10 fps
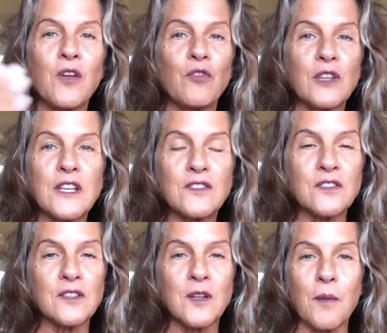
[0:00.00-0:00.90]
Leads
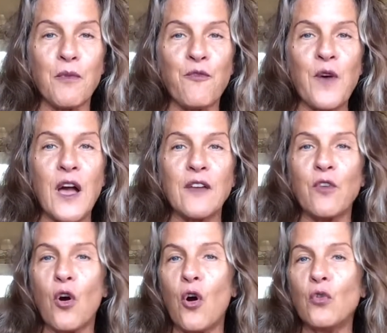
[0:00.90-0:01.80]
us to number five.
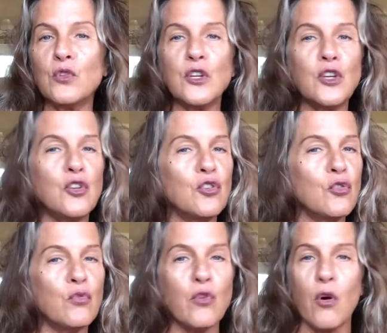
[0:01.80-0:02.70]
Only
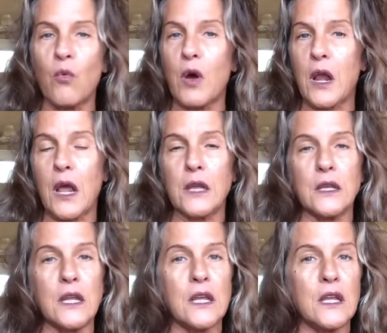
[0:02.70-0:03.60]
you know what I
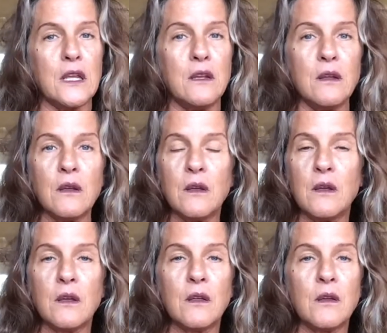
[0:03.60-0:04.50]
need.
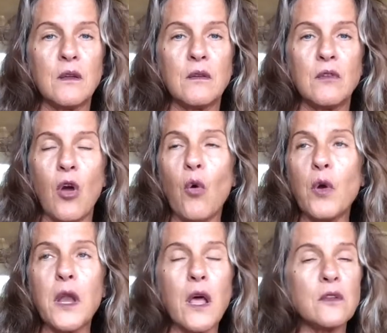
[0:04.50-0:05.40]
No
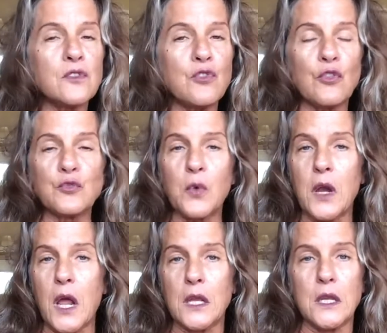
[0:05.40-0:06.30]
one else knows what
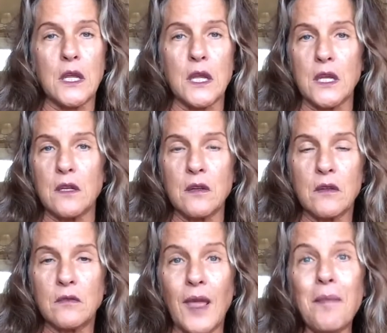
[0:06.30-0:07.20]
I need.
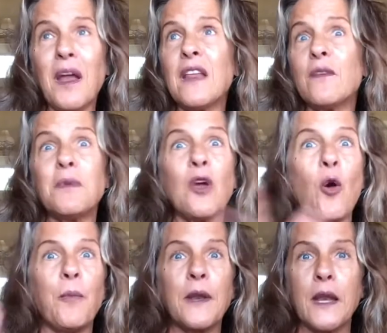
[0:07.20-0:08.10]
They might even be
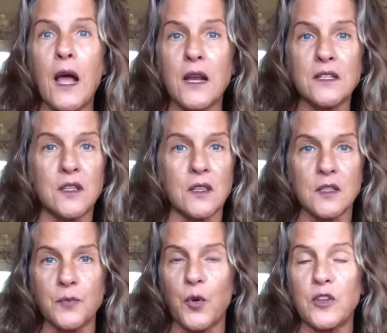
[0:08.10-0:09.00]
open and honest at
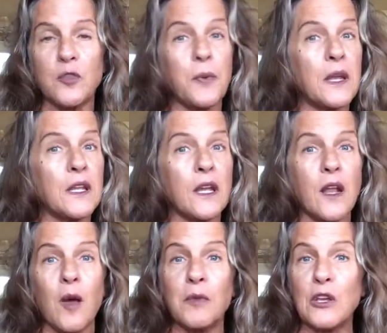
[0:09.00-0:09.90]
this point, depending on
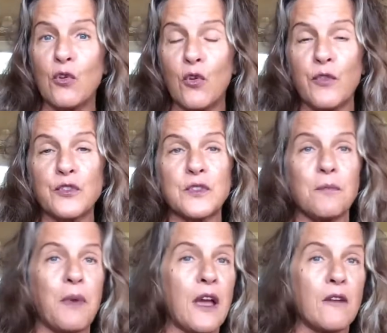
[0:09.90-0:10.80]
how many hoovers
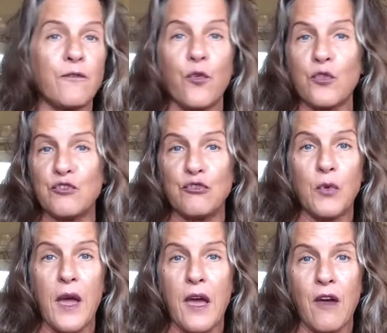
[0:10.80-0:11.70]
and back and forths you
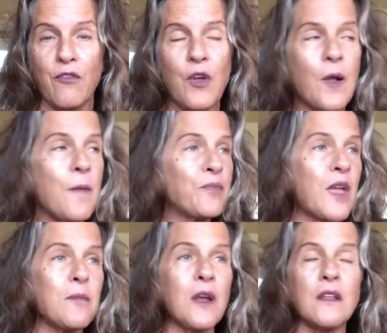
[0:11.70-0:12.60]
have.
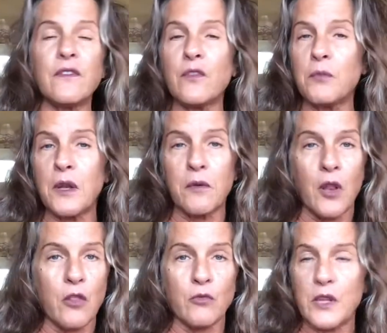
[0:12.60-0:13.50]
They might have even been in
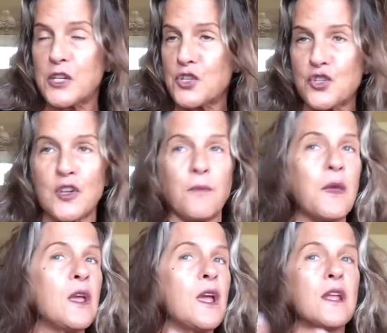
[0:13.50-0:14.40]
another relationship
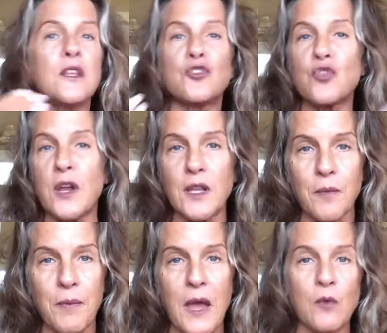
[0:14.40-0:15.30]
and they're trying to
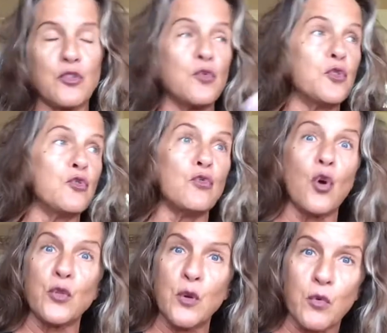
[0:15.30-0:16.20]
get back with you and you
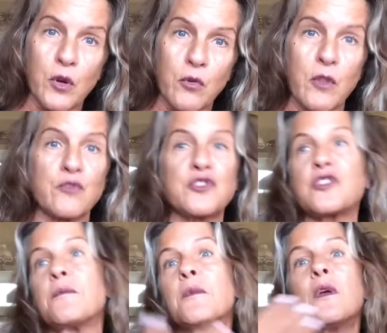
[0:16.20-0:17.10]
know they were in another
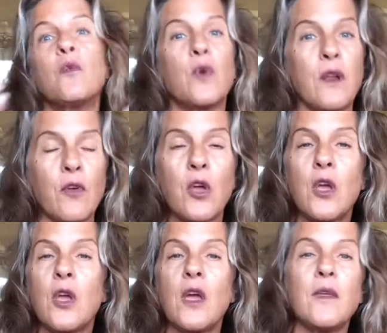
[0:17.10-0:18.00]
relationship, whatever.
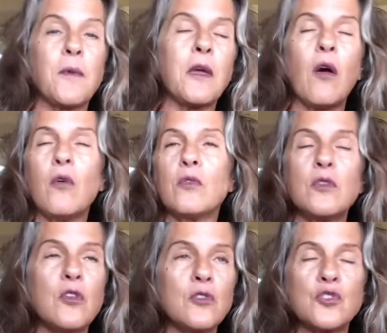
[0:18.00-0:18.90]
And they're like, oh,
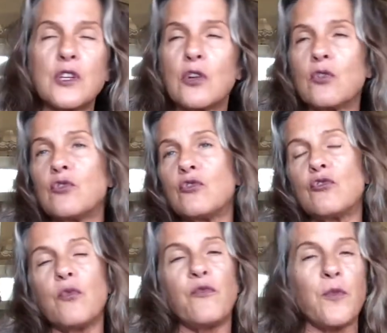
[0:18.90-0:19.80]
no, she couldn't
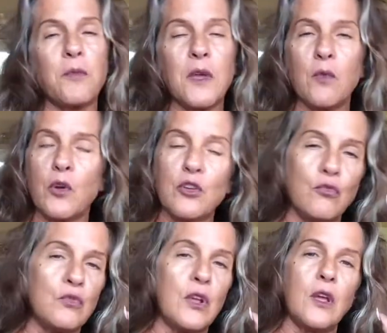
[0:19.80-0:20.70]
do for me what
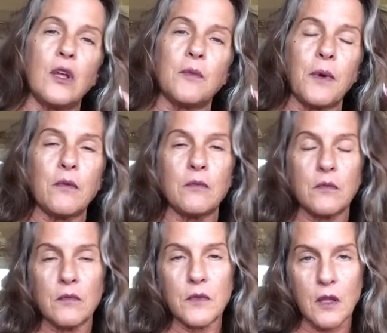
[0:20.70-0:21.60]
you did. But
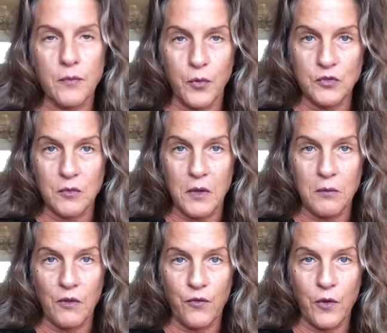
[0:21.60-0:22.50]
that's supposed to make
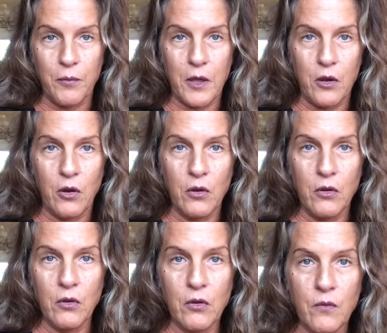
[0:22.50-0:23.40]
me feel better?
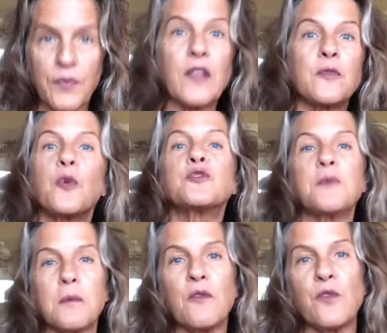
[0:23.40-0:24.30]
That's supposed to
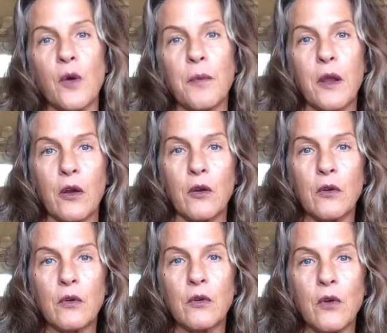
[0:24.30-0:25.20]
make me feel better.
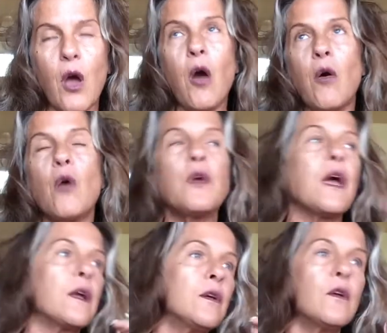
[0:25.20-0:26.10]
Oh,
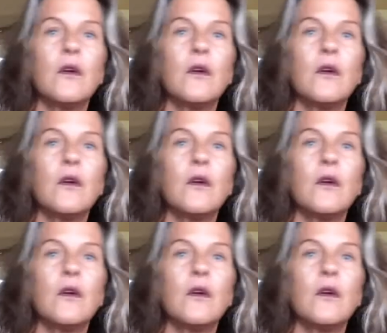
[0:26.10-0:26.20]
okay.